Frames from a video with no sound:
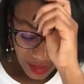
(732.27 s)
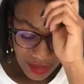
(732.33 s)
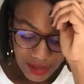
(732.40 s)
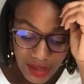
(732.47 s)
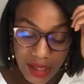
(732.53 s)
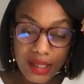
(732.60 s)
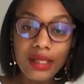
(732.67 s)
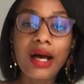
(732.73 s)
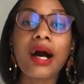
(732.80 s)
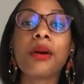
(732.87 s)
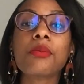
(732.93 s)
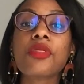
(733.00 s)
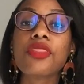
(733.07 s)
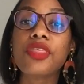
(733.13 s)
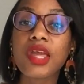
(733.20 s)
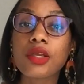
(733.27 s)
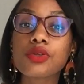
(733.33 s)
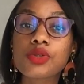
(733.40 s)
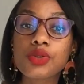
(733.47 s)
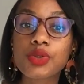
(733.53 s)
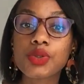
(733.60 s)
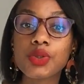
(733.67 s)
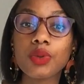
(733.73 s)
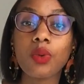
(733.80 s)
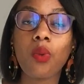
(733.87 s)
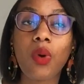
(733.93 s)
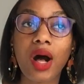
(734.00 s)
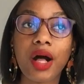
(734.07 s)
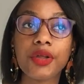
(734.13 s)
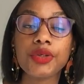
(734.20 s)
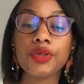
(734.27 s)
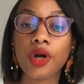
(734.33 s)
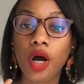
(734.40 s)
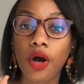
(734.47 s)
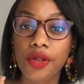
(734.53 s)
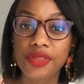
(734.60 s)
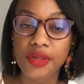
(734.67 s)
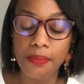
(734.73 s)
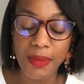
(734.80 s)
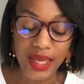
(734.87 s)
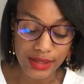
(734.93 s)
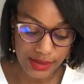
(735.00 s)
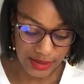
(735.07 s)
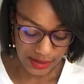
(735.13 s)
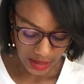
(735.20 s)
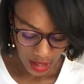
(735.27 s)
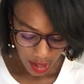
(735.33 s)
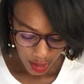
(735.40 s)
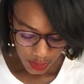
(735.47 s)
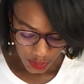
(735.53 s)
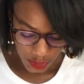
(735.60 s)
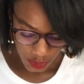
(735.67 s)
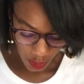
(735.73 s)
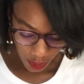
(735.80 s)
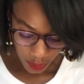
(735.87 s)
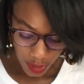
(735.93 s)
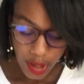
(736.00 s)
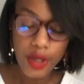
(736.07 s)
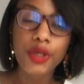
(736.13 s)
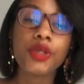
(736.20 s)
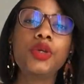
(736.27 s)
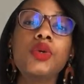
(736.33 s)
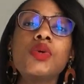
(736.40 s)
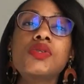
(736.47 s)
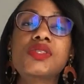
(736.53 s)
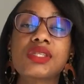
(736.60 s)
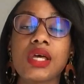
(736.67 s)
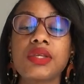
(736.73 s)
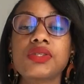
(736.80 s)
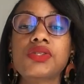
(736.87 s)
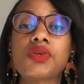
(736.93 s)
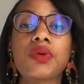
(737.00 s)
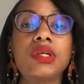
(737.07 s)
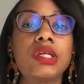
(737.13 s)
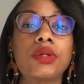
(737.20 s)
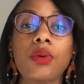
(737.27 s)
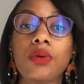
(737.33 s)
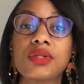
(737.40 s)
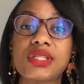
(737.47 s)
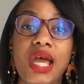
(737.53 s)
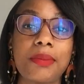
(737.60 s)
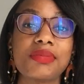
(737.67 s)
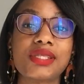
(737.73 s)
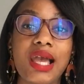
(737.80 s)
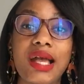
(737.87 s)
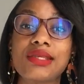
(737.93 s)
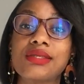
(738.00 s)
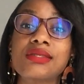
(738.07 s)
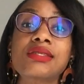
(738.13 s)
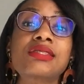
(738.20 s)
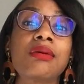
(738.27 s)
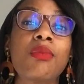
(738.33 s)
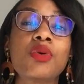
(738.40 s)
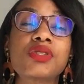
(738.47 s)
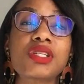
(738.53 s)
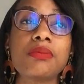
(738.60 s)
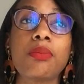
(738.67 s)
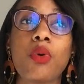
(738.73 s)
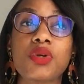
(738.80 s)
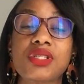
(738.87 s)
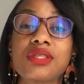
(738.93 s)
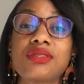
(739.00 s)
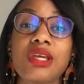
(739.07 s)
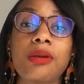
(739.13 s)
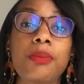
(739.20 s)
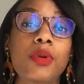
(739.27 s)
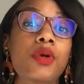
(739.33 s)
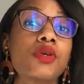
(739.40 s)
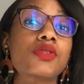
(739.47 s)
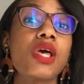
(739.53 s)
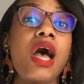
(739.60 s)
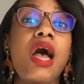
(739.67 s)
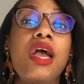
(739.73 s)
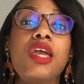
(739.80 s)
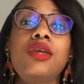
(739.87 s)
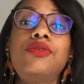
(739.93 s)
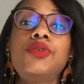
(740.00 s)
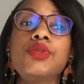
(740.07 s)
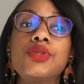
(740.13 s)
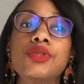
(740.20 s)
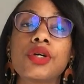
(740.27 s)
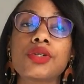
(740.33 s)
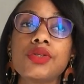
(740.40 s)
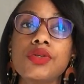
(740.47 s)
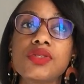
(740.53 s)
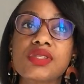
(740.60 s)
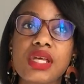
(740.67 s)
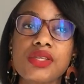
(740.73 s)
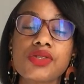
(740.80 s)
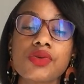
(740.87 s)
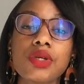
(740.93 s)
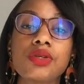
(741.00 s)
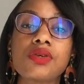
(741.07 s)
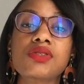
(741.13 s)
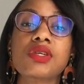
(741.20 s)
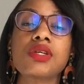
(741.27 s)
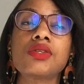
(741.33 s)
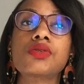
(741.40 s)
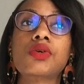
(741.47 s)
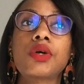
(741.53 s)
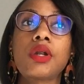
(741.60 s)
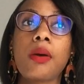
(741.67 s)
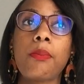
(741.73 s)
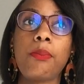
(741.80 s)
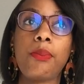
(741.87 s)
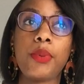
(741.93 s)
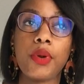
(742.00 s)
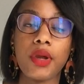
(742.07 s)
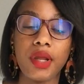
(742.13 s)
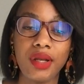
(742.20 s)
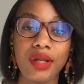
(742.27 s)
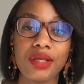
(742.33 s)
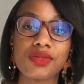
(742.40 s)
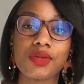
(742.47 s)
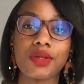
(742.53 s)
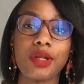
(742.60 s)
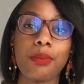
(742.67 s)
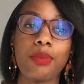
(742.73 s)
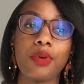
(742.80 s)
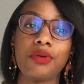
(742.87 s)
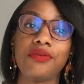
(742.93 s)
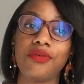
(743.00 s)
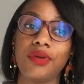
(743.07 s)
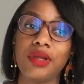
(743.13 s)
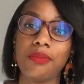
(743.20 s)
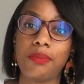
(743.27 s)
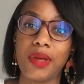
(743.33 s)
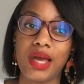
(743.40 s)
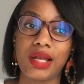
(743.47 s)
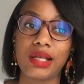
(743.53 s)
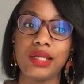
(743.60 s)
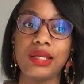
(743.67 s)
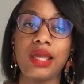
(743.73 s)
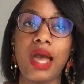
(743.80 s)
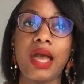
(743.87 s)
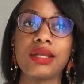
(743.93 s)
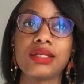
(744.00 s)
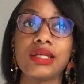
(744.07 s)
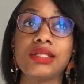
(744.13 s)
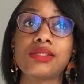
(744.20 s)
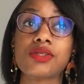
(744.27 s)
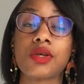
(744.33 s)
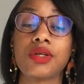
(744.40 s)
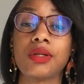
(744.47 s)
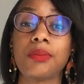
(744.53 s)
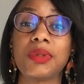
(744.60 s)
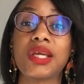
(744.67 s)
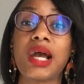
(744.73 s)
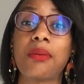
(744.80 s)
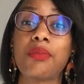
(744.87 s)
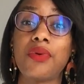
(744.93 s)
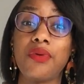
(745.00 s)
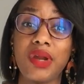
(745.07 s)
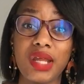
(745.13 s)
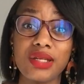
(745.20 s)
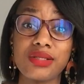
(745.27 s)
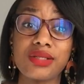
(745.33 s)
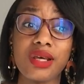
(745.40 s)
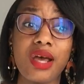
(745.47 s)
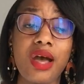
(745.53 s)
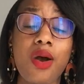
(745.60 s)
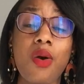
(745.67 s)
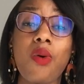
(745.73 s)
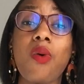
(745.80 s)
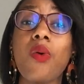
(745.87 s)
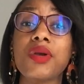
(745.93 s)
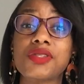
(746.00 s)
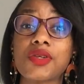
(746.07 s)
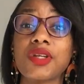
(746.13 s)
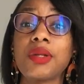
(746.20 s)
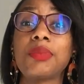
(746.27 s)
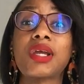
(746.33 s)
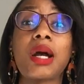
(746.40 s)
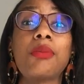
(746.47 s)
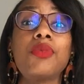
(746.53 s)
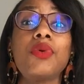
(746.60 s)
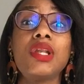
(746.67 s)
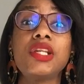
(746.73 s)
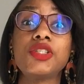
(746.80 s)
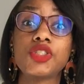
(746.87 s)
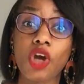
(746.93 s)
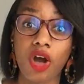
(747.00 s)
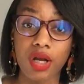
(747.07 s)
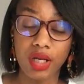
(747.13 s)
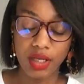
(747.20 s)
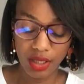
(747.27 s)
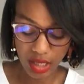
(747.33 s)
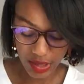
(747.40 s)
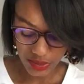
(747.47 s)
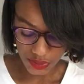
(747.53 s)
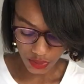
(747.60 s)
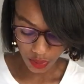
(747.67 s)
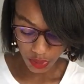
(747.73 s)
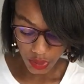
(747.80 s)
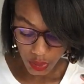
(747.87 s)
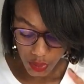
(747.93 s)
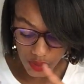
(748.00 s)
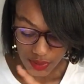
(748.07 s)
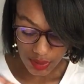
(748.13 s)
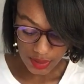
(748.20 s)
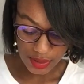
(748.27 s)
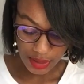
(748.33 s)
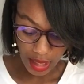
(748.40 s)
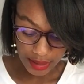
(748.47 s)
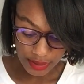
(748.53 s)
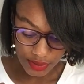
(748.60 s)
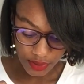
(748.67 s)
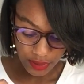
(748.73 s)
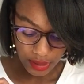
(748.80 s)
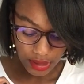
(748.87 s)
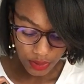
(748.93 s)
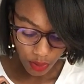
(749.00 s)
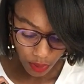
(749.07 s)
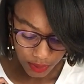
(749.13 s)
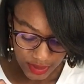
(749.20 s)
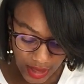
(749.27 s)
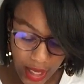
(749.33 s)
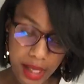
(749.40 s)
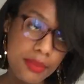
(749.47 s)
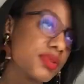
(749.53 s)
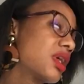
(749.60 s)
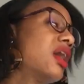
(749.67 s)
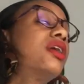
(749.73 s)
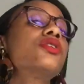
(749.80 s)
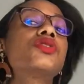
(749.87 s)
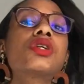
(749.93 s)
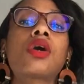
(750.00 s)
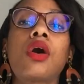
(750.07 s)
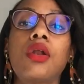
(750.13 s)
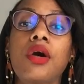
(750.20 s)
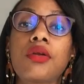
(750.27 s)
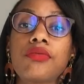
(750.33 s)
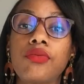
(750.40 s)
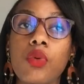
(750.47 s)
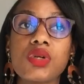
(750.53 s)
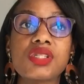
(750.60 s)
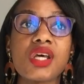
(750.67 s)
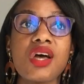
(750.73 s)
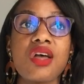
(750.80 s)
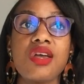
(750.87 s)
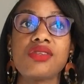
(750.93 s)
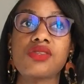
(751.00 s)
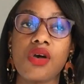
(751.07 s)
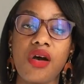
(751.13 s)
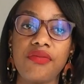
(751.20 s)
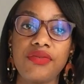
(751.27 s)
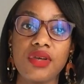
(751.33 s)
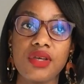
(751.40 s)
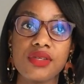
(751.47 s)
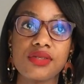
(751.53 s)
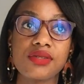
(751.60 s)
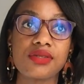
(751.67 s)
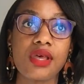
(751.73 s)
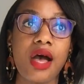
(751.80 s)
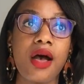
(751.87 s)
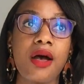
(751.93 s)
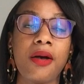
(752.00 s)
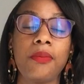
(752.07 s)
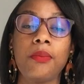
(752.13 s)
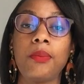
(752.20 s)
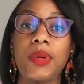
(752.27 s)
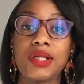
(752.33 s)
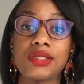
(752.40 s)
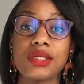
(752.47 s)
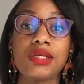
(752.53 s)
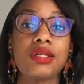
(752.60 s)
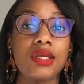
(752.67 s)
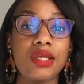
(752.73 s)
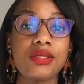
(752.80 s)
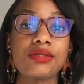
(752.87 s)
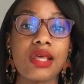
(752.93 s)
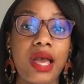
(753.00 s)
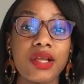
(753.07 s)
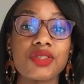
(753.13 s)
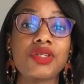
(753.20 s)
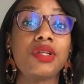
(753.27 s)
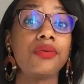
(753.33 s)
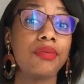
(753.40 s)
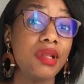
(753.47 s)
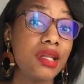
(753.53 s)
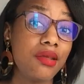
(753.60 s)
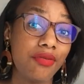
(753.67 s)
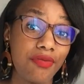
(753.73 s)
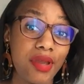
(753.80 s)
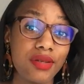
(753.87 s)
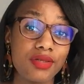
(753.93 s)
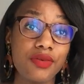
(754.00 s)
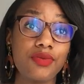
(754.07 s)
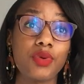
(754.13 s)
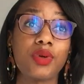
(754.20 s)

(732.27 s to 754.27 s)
Then things to do while you are on the meds. So use sunscreen at all times, guys. This is the most important thing, because if you do not use sunscreen, your skin is going to burn. It's going to burn very badly, and it's going to become red, or it's going to become really dark. So use sunscreen at all times. Drink a lot of water. It's obvious, but it is actually really effective.